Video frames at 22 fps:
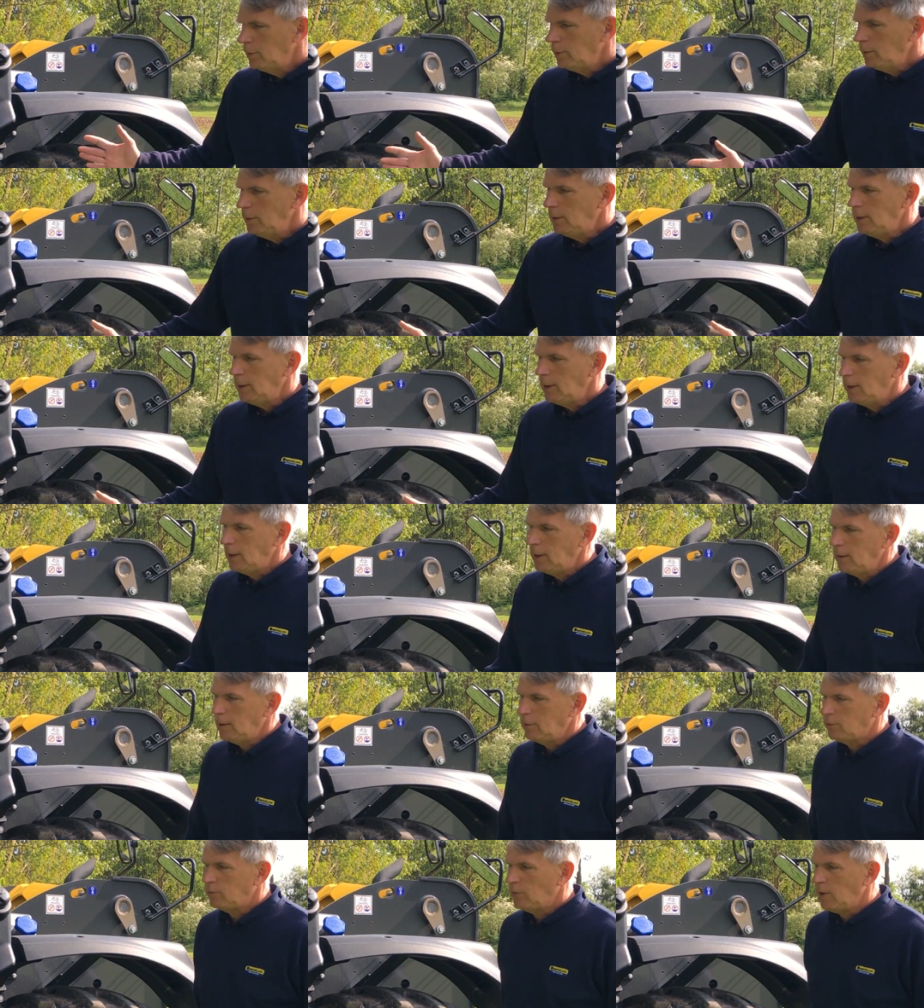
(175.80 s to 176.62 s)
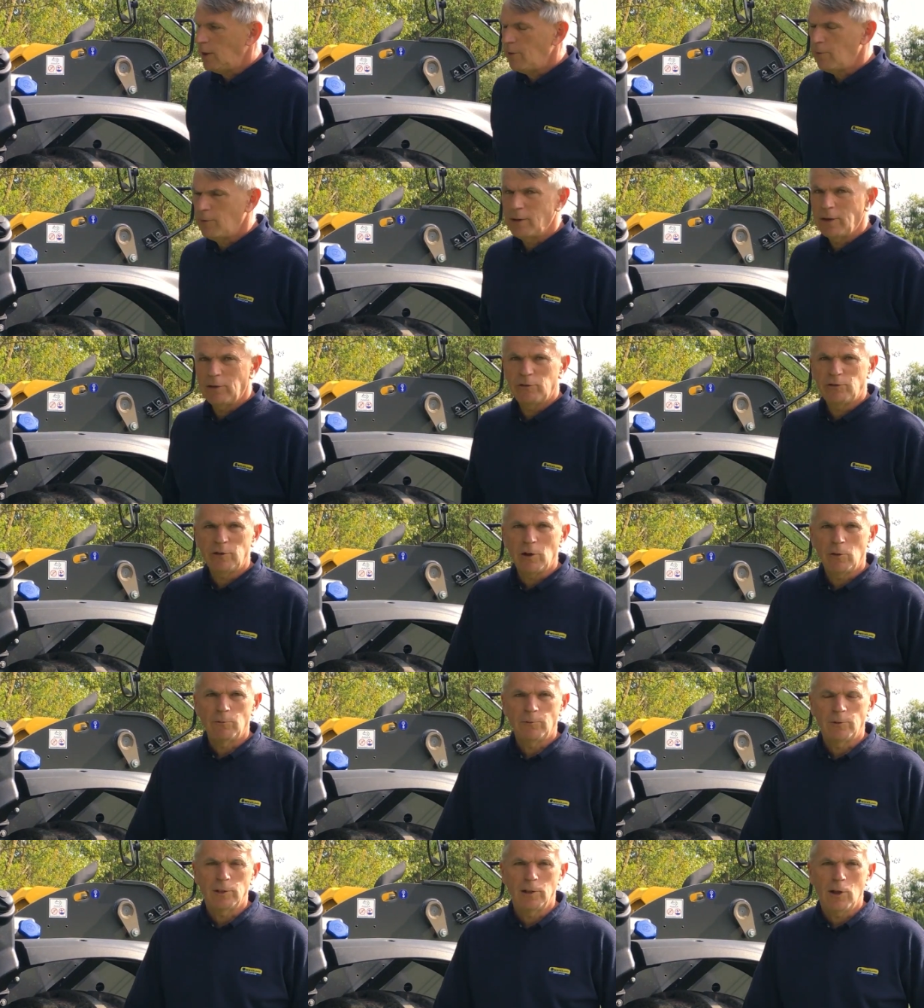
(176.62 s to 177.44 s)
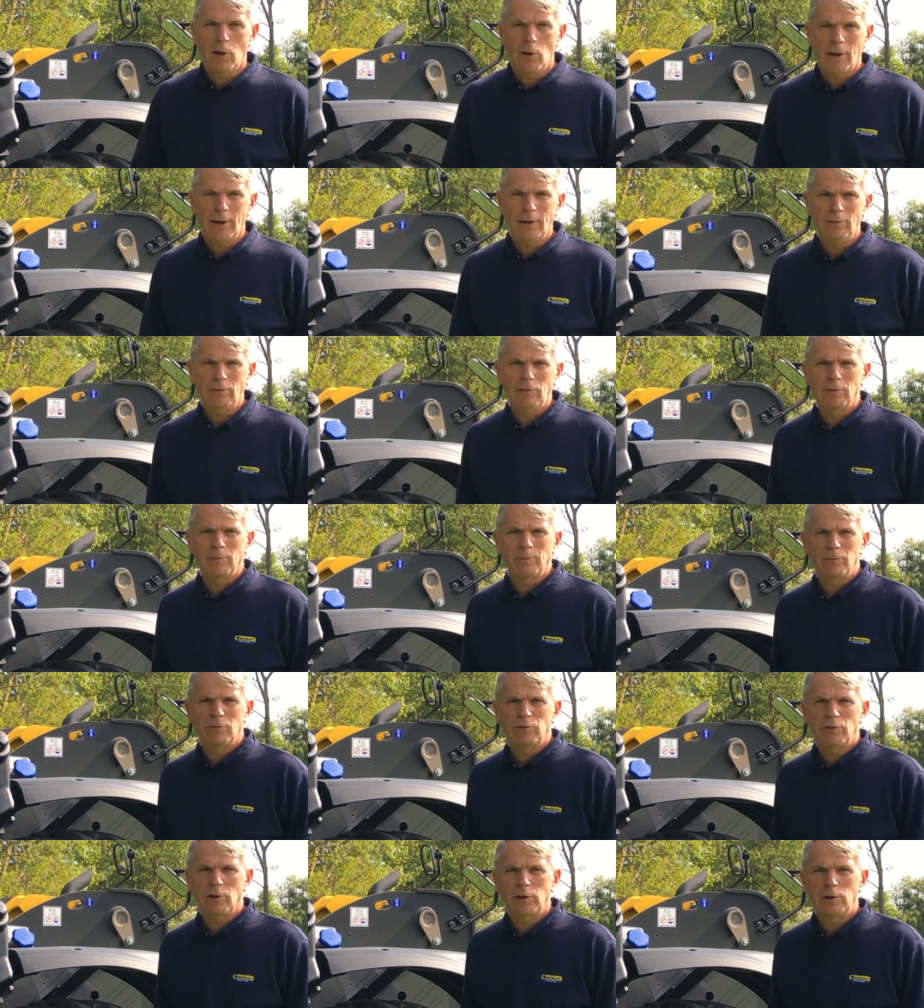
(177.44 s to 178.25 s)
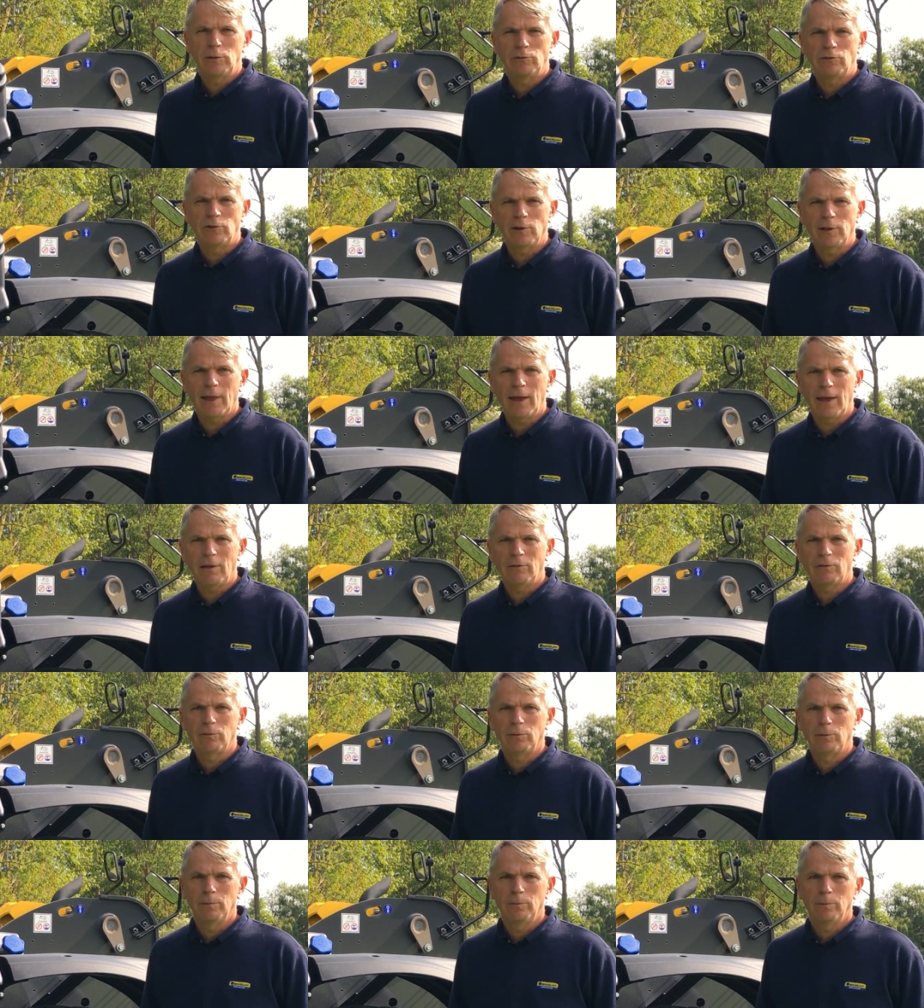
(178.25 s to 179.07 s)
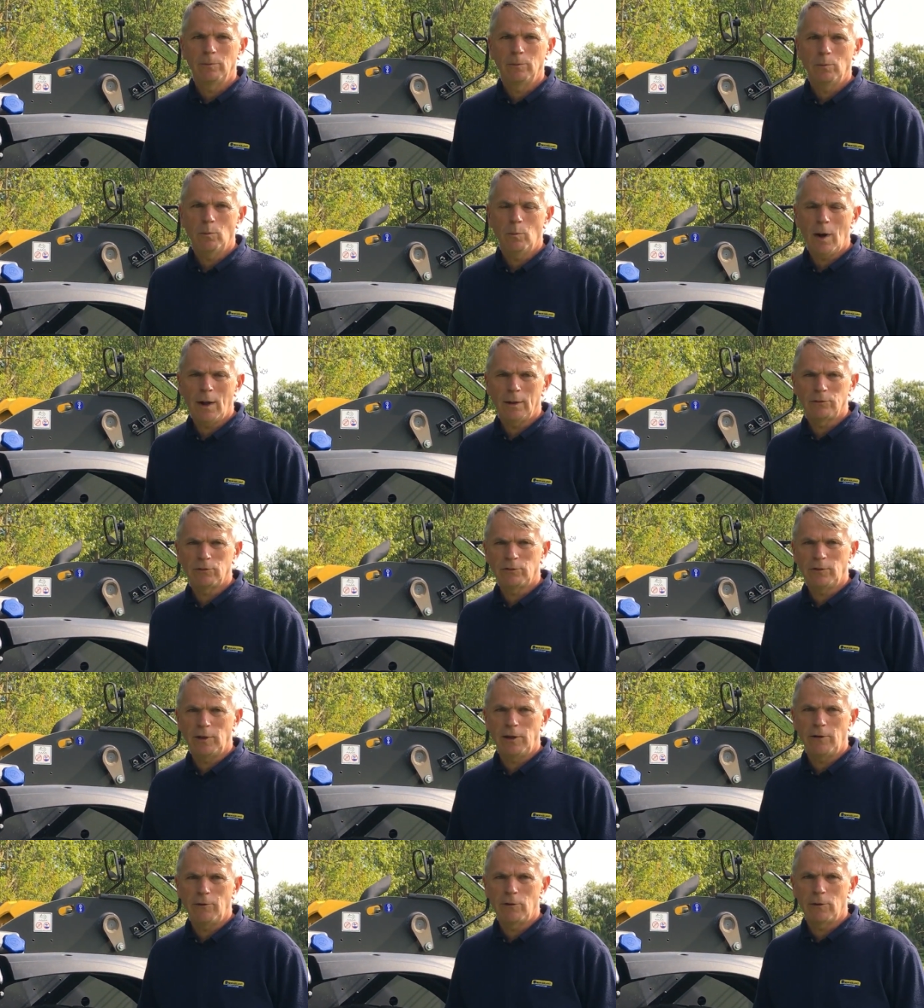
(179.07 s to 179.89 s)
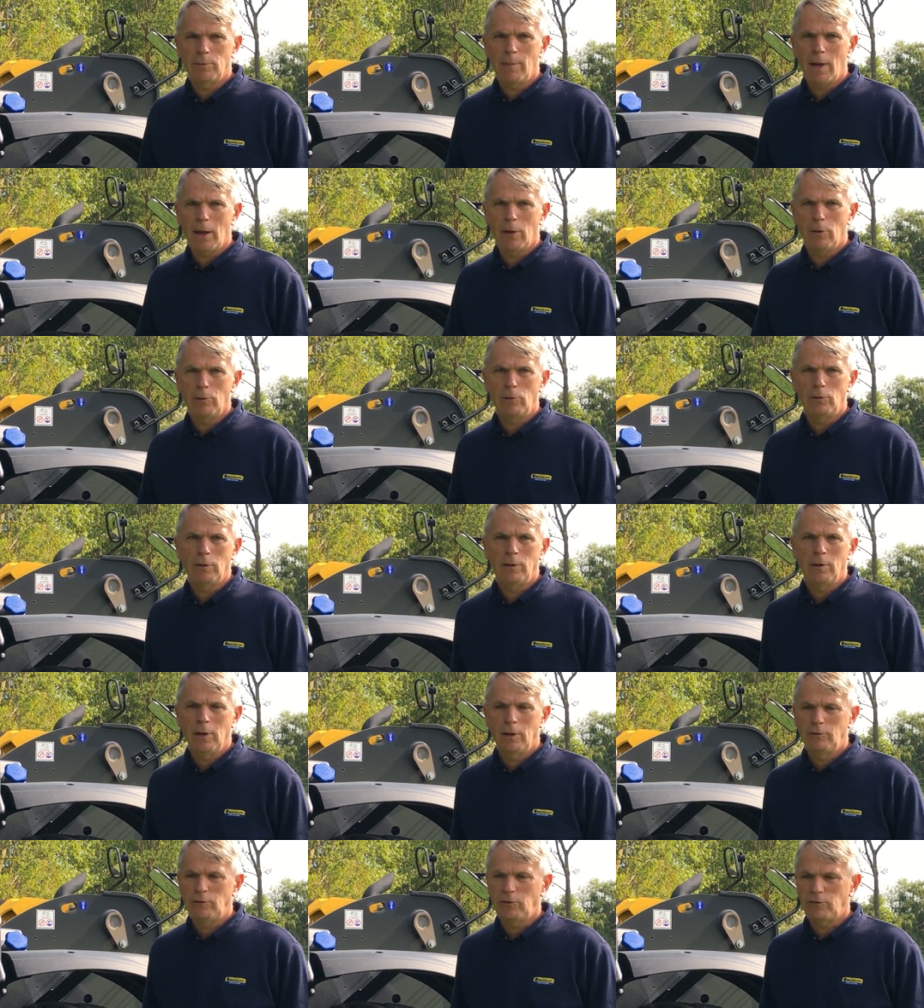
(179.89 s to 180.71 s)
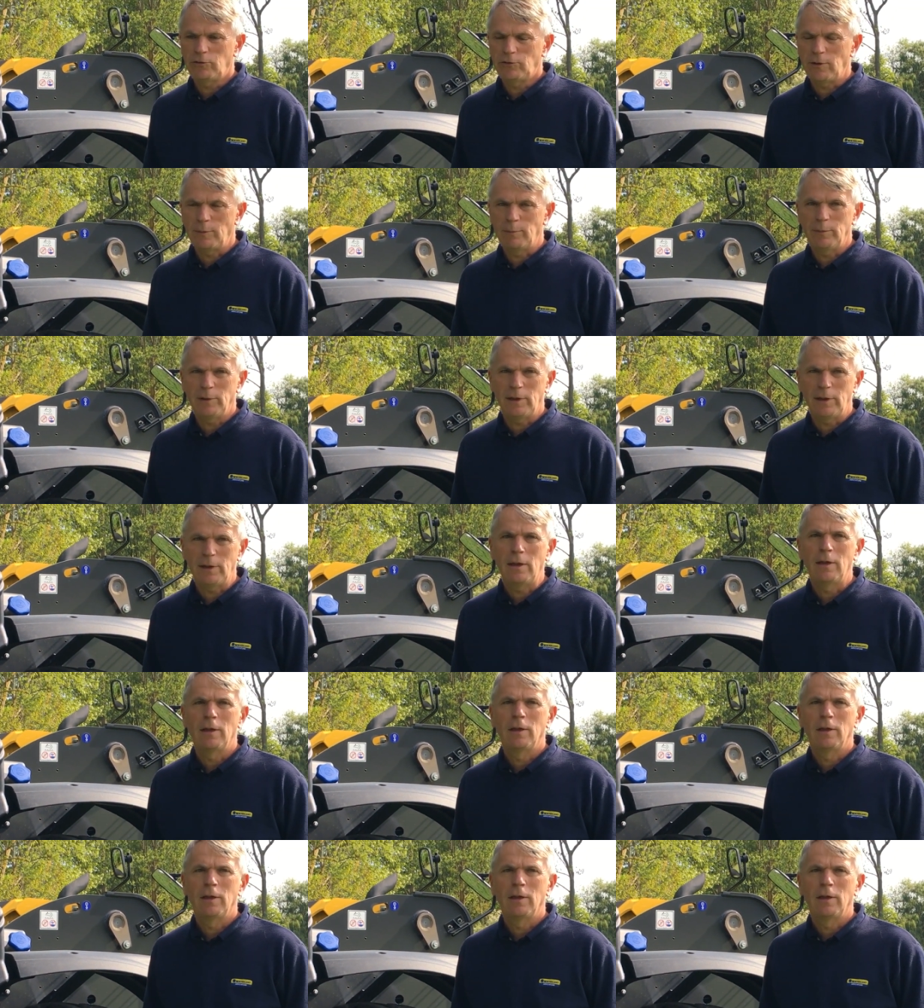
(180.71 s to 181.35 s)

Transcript: The steering is self-aligned, so you select one steering mode and just simply